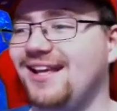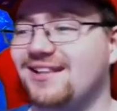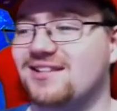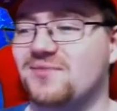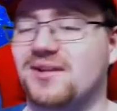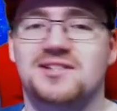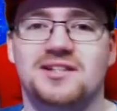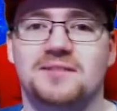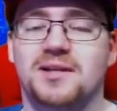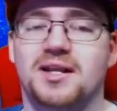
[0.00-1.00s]
Just ran
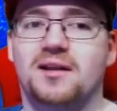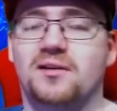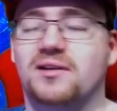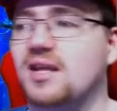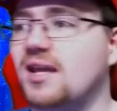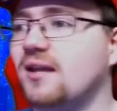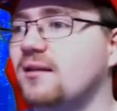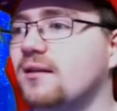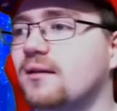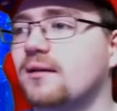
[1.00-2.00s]
into the banana at the
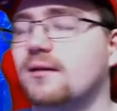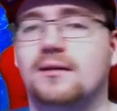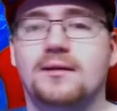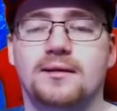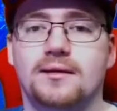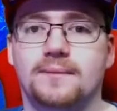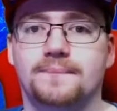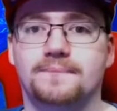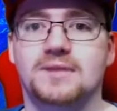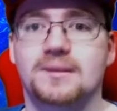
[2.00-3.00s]
end.
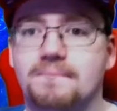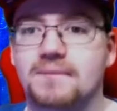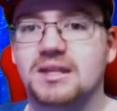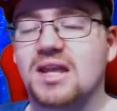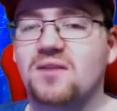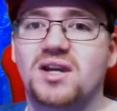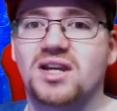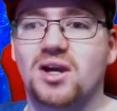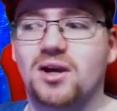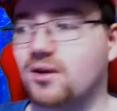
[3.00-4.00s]
But there we
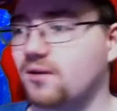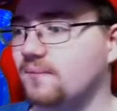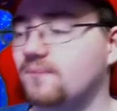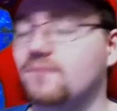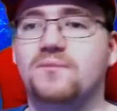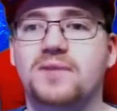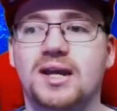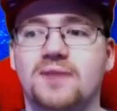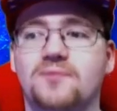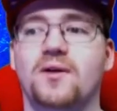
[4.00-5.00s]
go. We
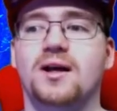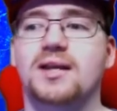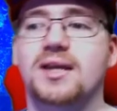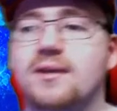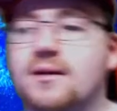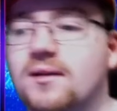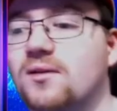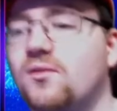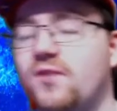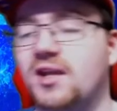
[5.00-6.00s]
have finally
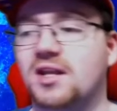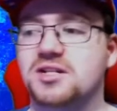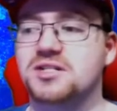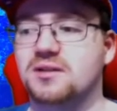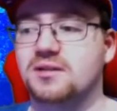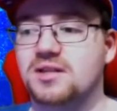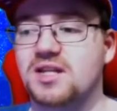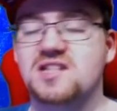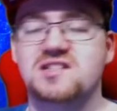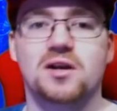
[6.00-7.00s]
finished
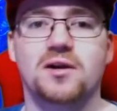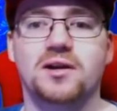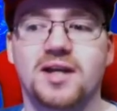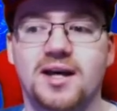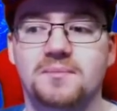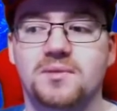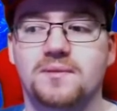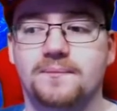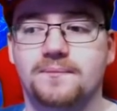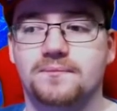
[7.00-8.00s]
the Star Cup
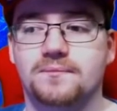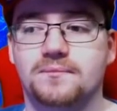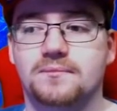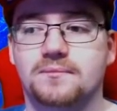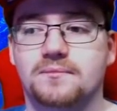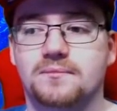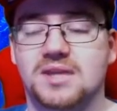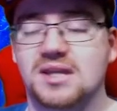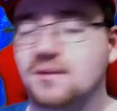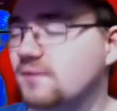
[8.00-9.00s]

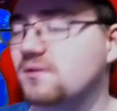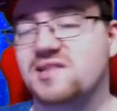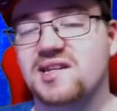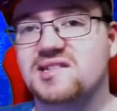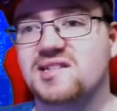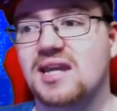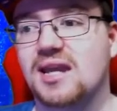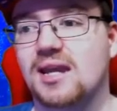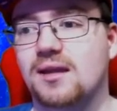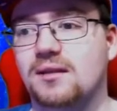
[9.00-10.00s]
in
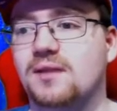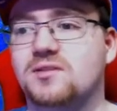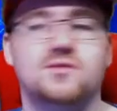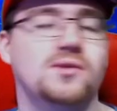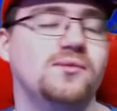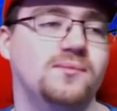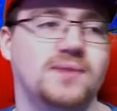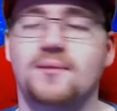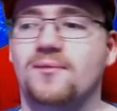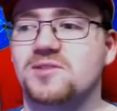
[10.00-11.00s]
50cc. And yes, we
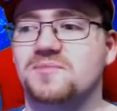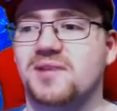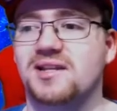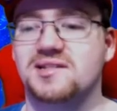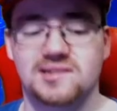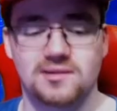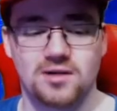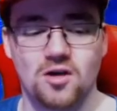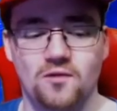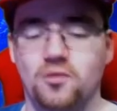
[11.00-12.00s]
came first place.
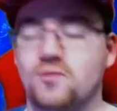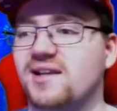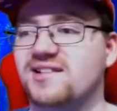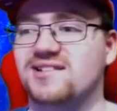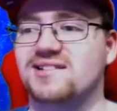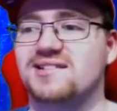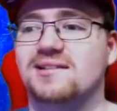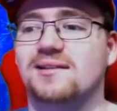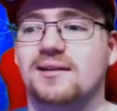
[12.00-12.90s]
All four races.